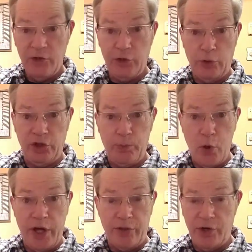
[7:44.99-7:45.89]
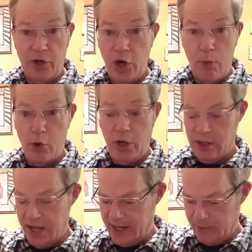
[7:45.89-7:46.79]
So at this point, there are no more
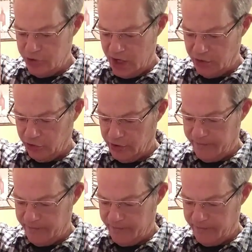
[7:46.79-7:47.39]
lineup changes.